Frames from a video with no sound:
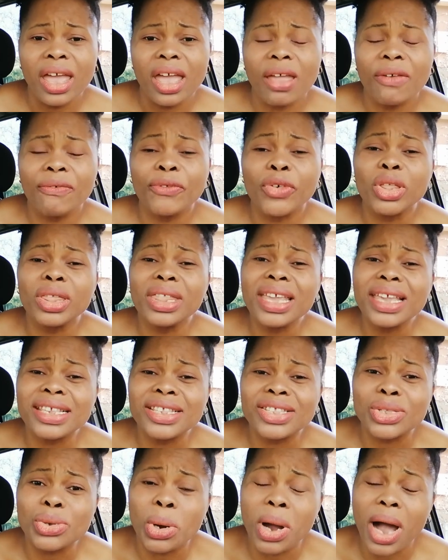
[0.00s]
And for
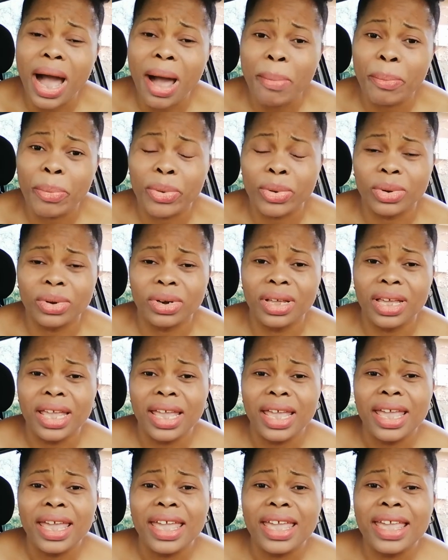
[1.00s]
this to happen,
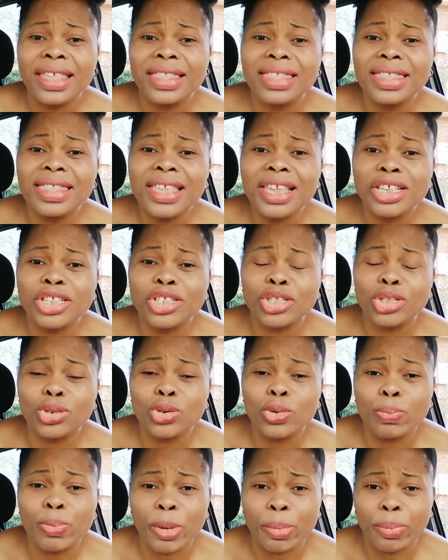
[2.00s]
it needs
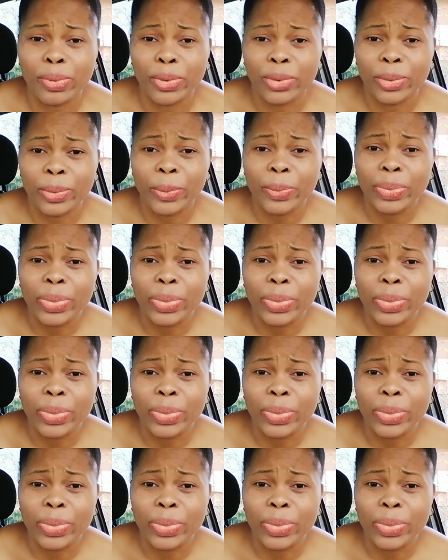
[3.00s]
two people.